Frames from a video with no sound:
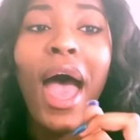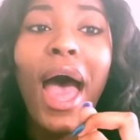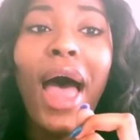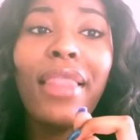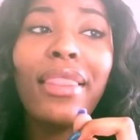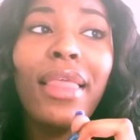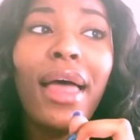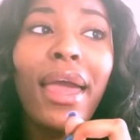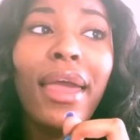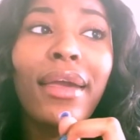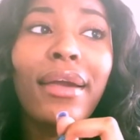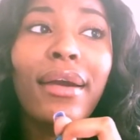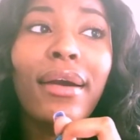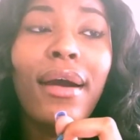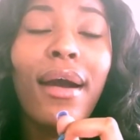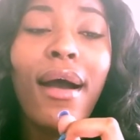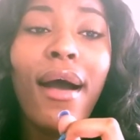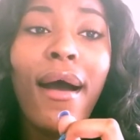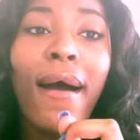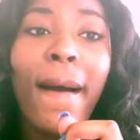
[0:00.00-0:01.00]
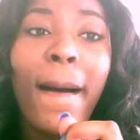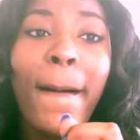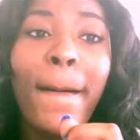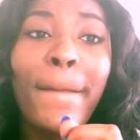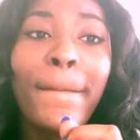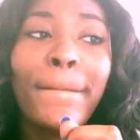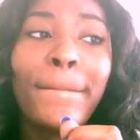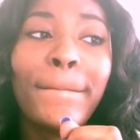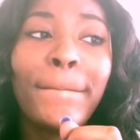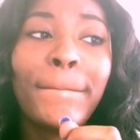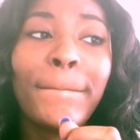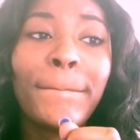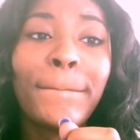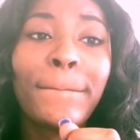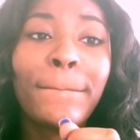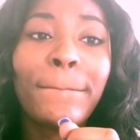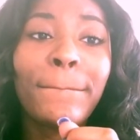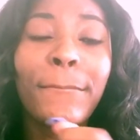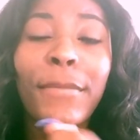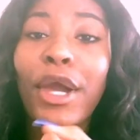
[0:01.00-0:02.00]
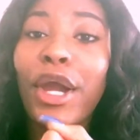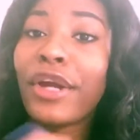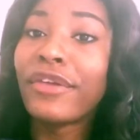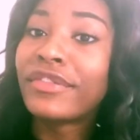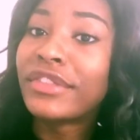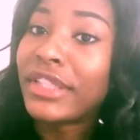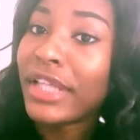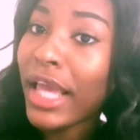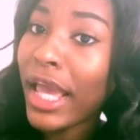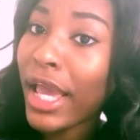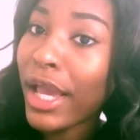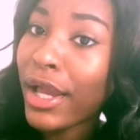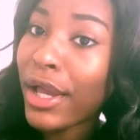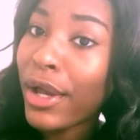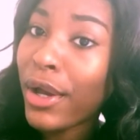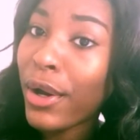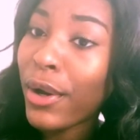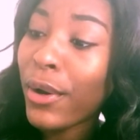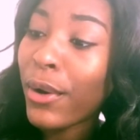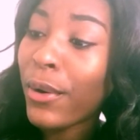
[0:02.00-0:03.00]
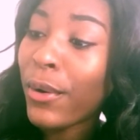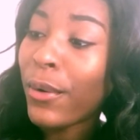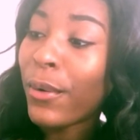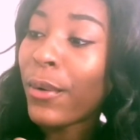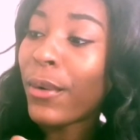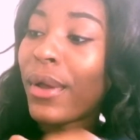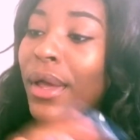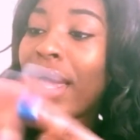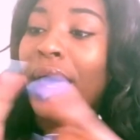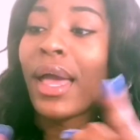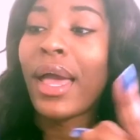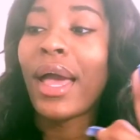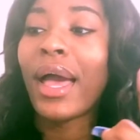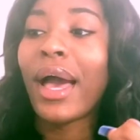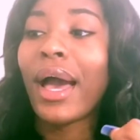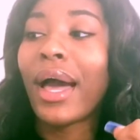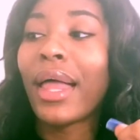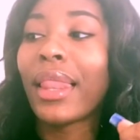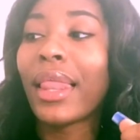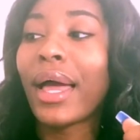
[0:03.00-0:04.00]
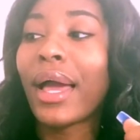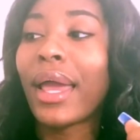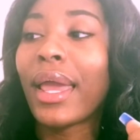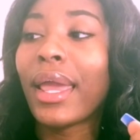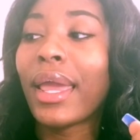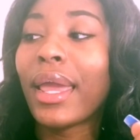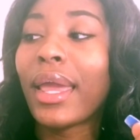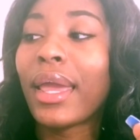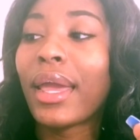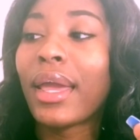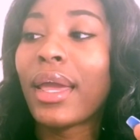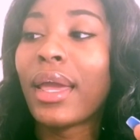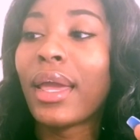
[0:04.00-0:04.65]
I like Earth to Echo. I like